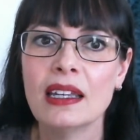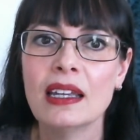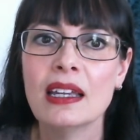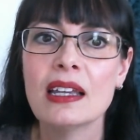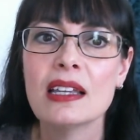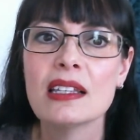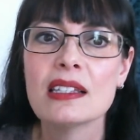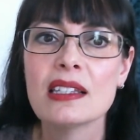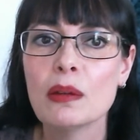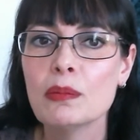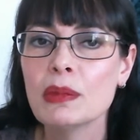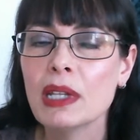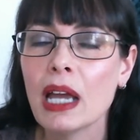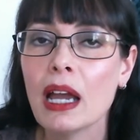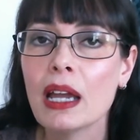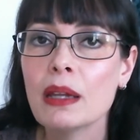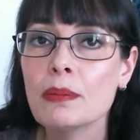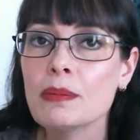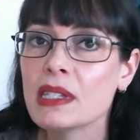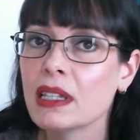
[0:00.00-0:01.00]

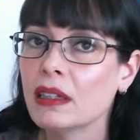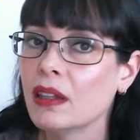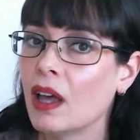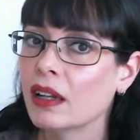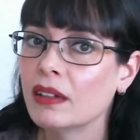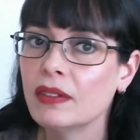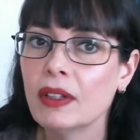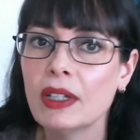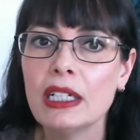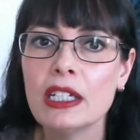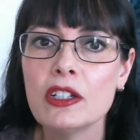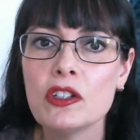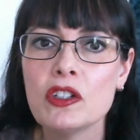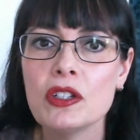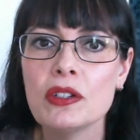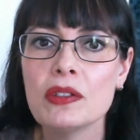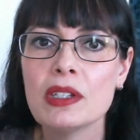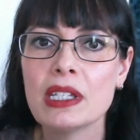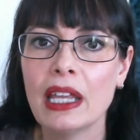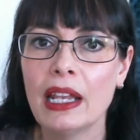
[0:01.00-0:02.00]
Sometimes a lot of little
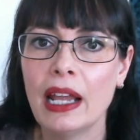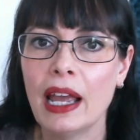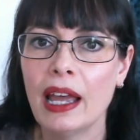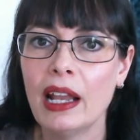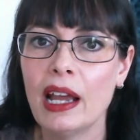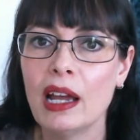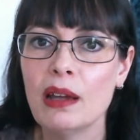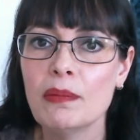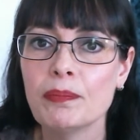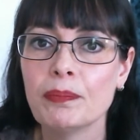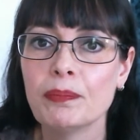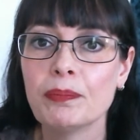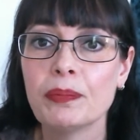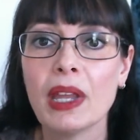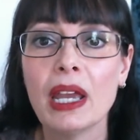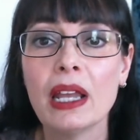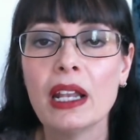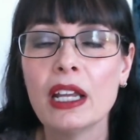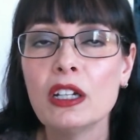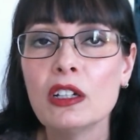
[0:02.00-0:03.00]
issues can add up,
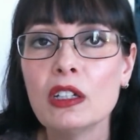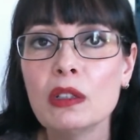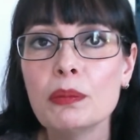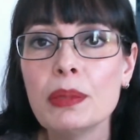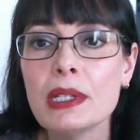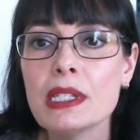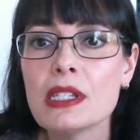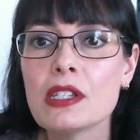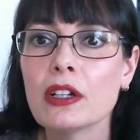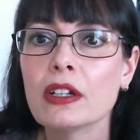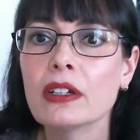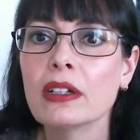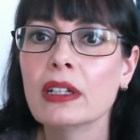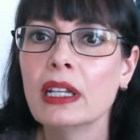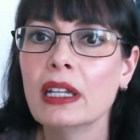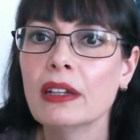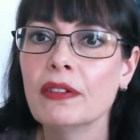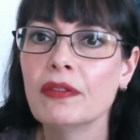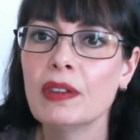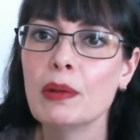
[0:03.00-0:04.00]
and I couldn't be certain
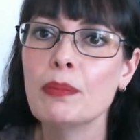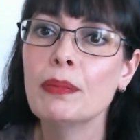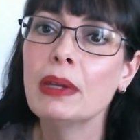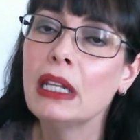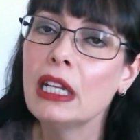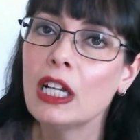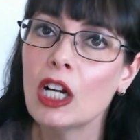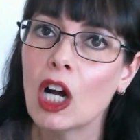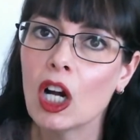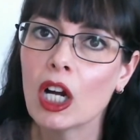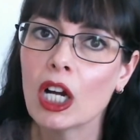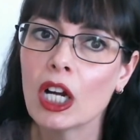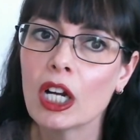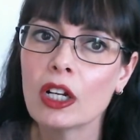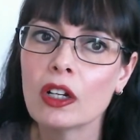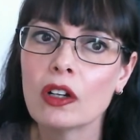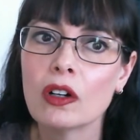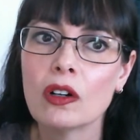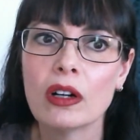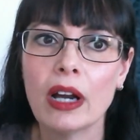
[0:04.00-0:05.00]
if the mini
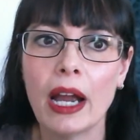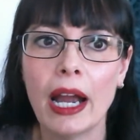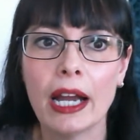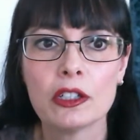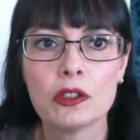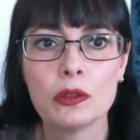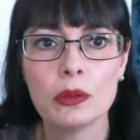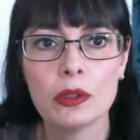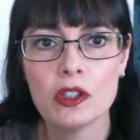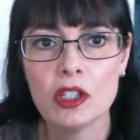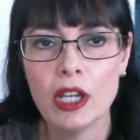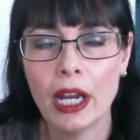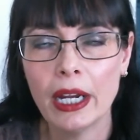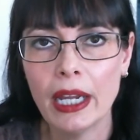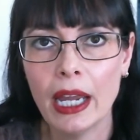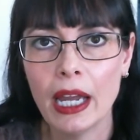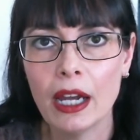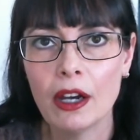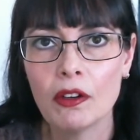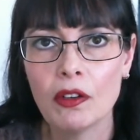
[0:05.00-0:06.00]
cart or actual
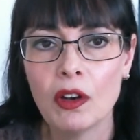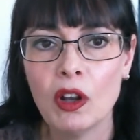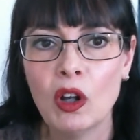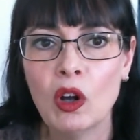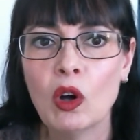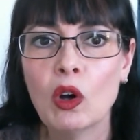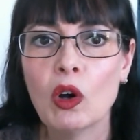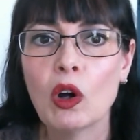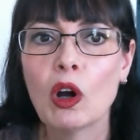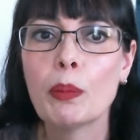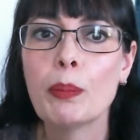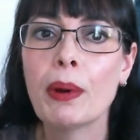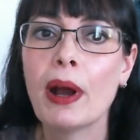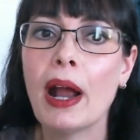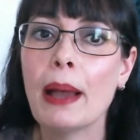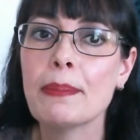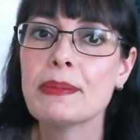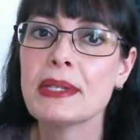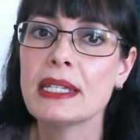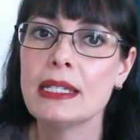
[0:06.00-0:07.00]
checkout, or
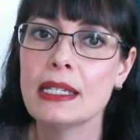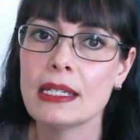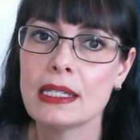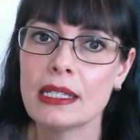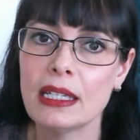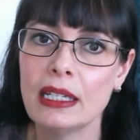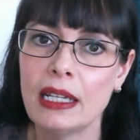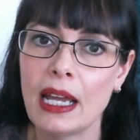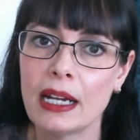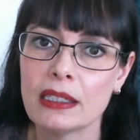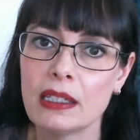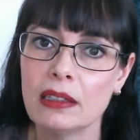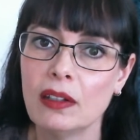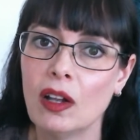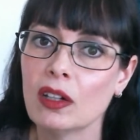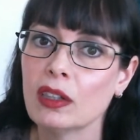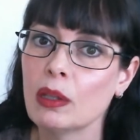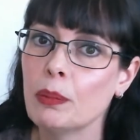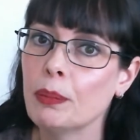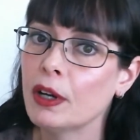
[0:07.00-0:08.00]
perhaps a disconnect
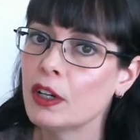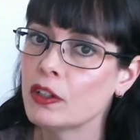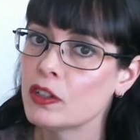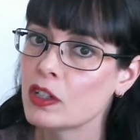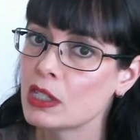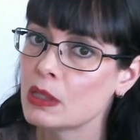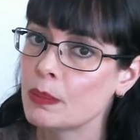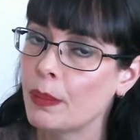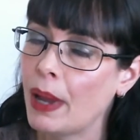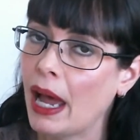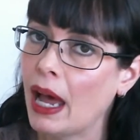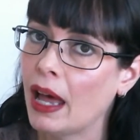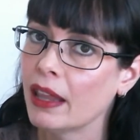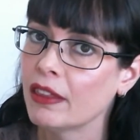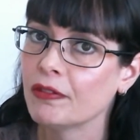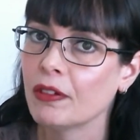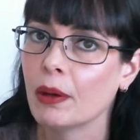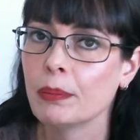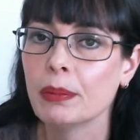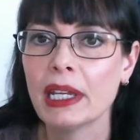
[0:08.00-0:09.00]
along the purchase path
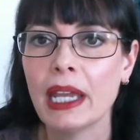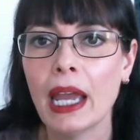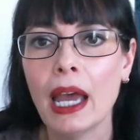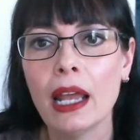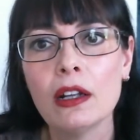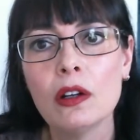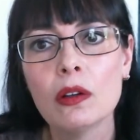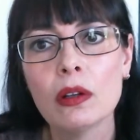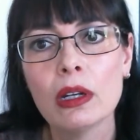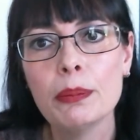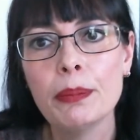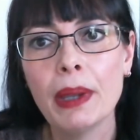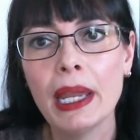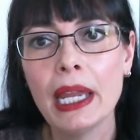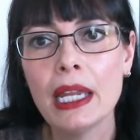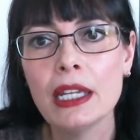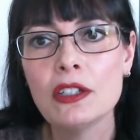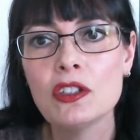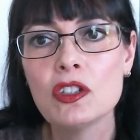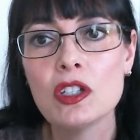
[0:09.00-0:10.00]
from the category
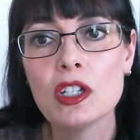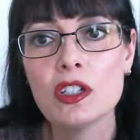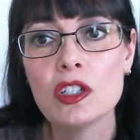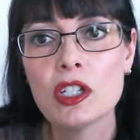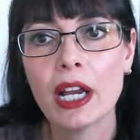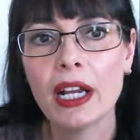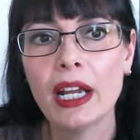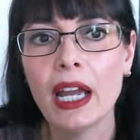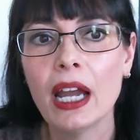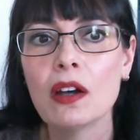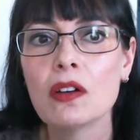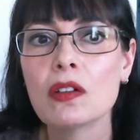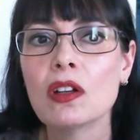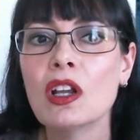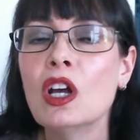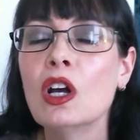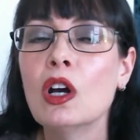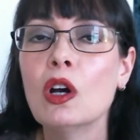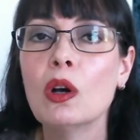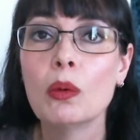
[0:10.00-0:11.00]
page to checkout
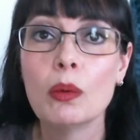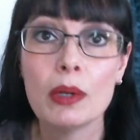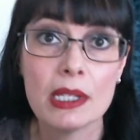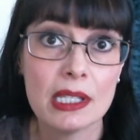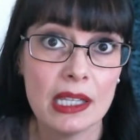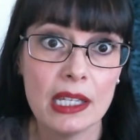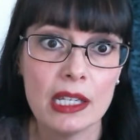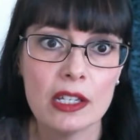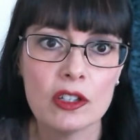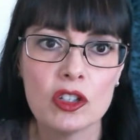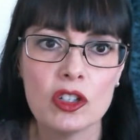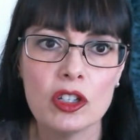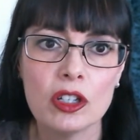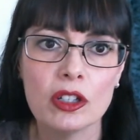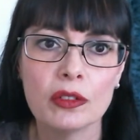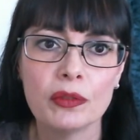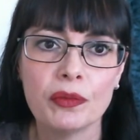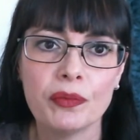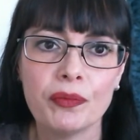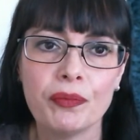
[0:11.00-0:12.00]
was the issue.
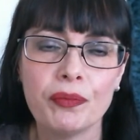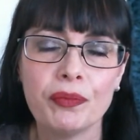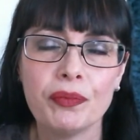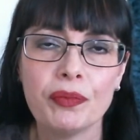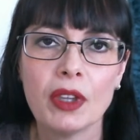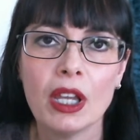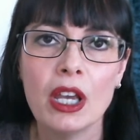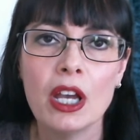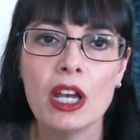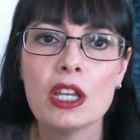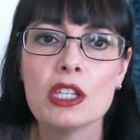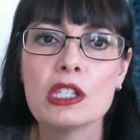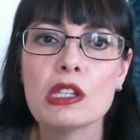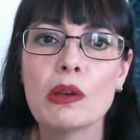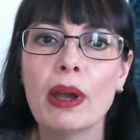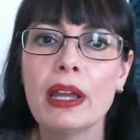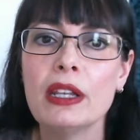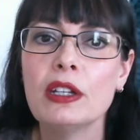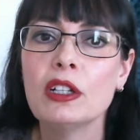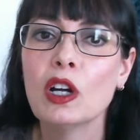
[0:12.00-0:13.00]
So I
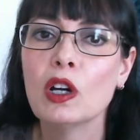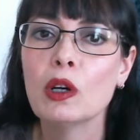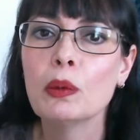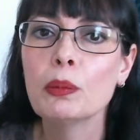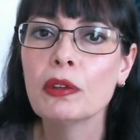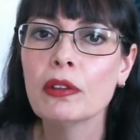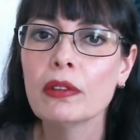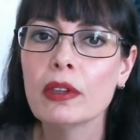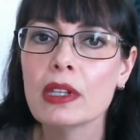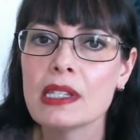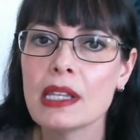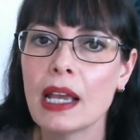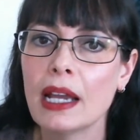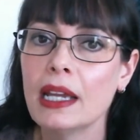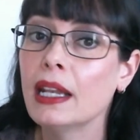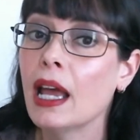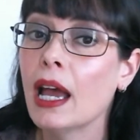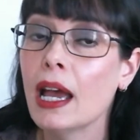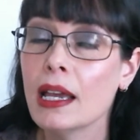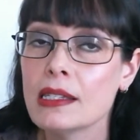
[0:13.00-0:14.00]
had to comb through the site
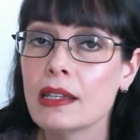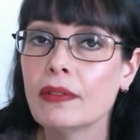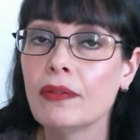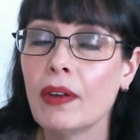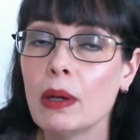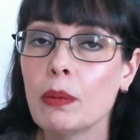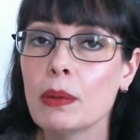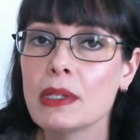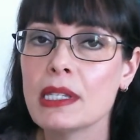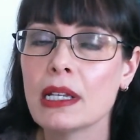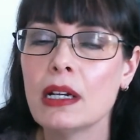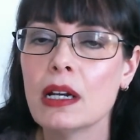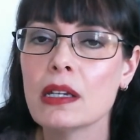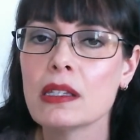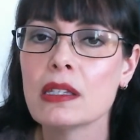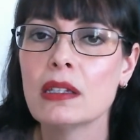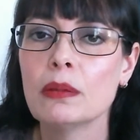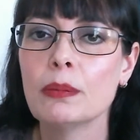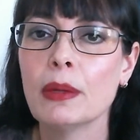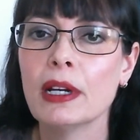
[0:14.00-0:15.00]
as if I was a
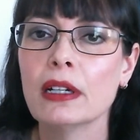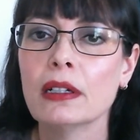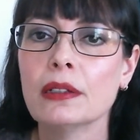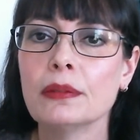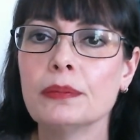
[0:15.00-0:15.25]
customer.